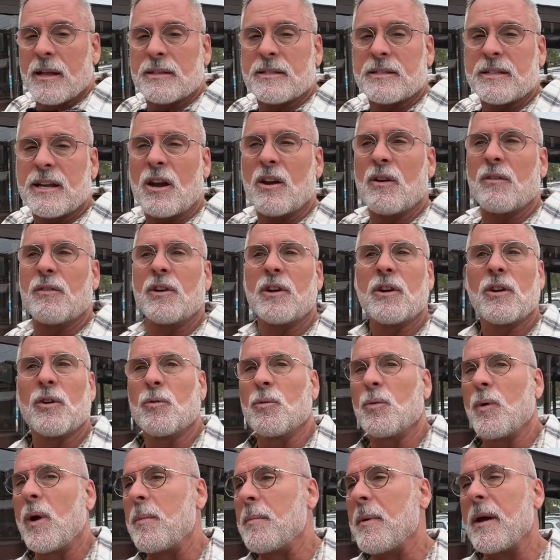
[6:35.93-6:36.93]
It's down over here, a
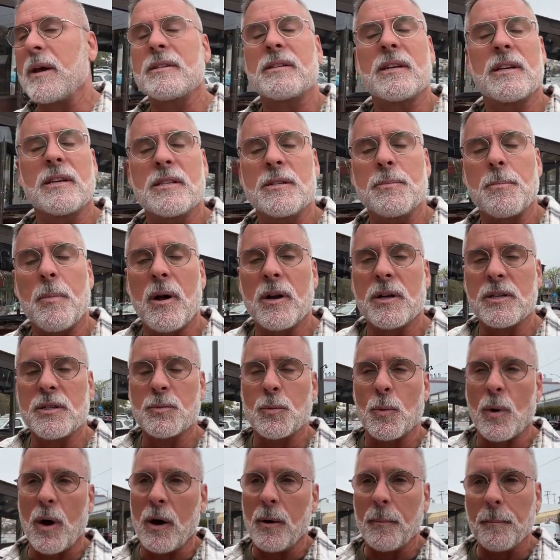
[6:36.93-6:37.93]
great Mexican spot
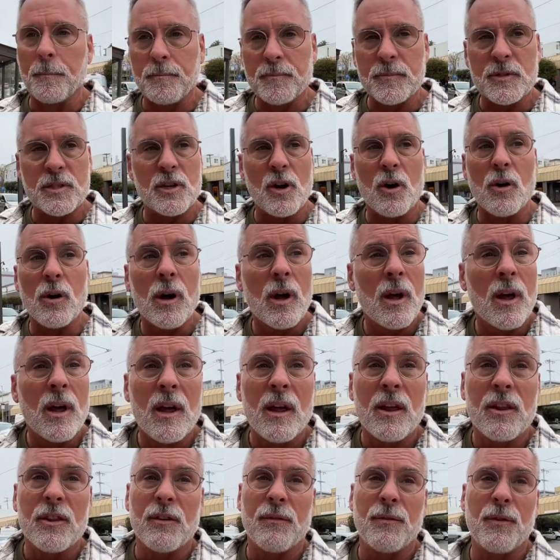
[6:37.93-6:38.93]
as well. So
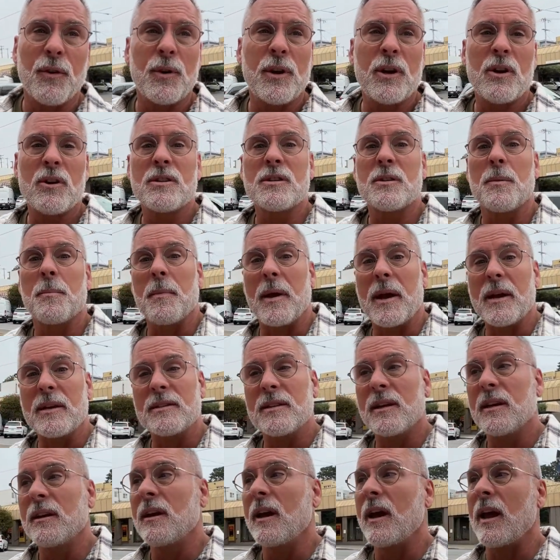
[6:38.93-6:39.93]
the food here is
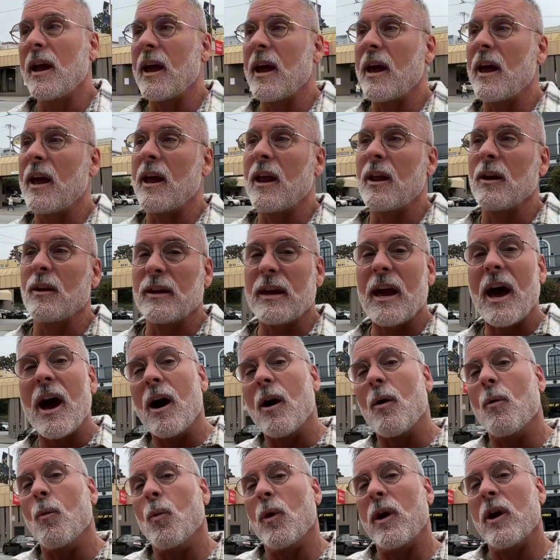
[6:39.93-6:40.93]
amazing. And
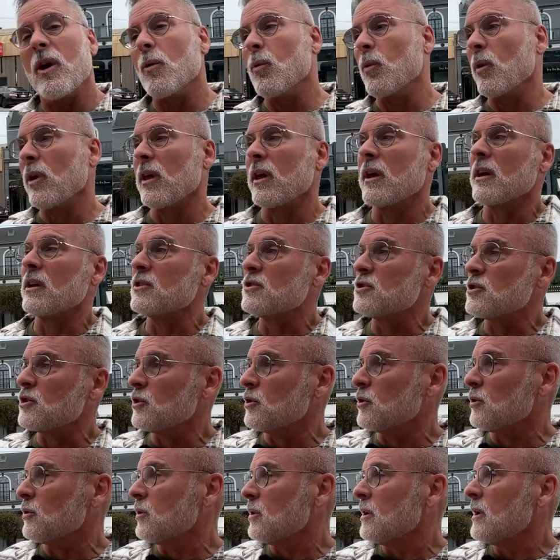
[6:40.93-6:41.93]
yeah, we are willing
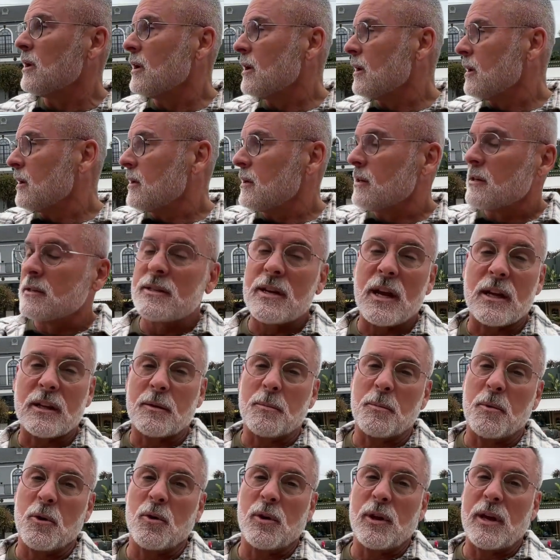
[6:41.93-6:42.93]
to
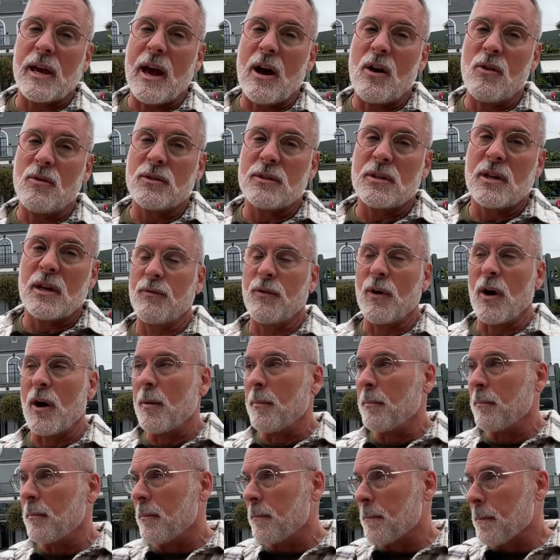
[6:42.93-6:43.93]
take the community out
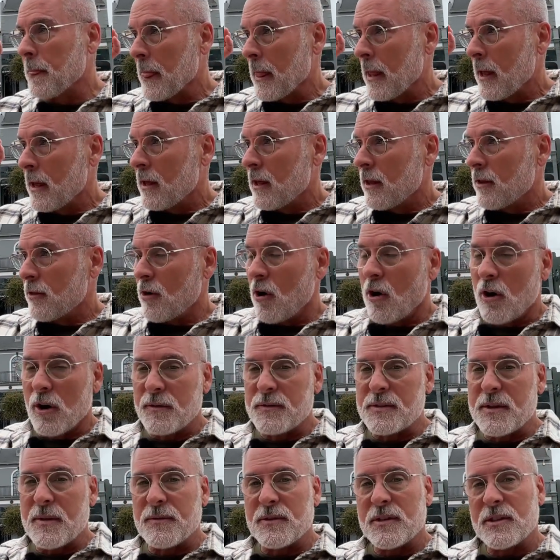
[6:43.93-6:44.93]
from the
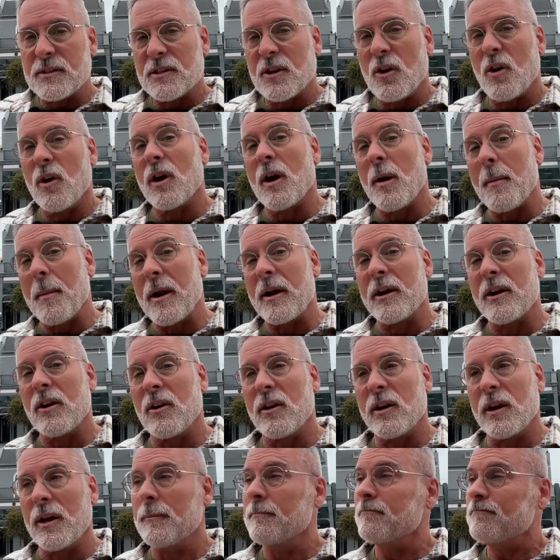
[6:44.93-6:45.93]
heart of San Francisco and come out
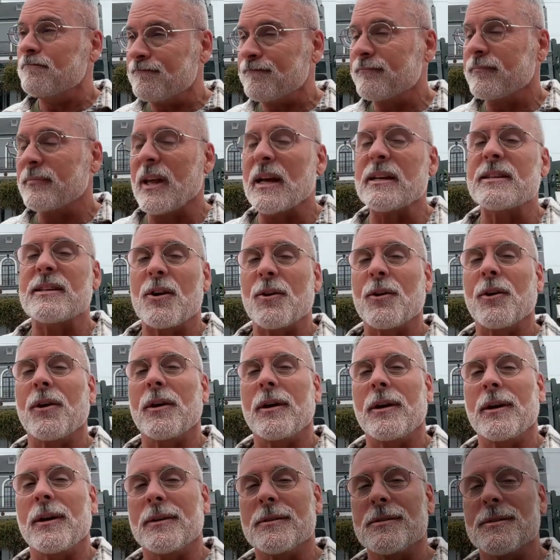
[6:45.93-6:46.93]
here and eat. That's how
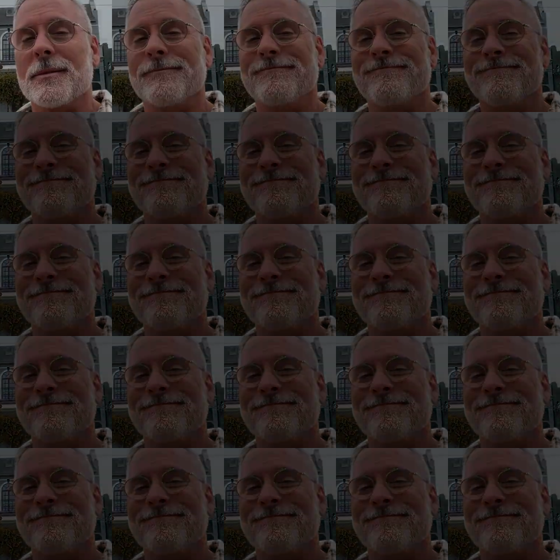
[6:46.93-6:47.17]
good it is.